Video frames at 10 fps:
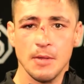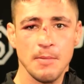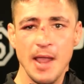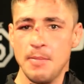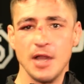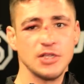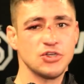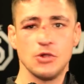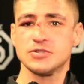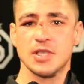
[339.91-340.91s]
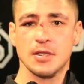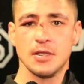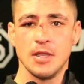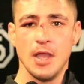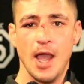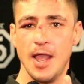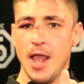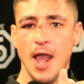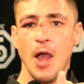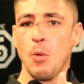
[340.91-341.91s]
My body shows it.
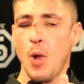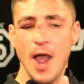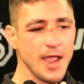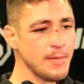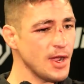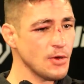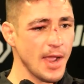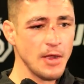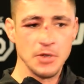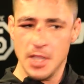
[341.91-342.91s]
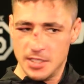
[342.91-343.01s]
I why am I around?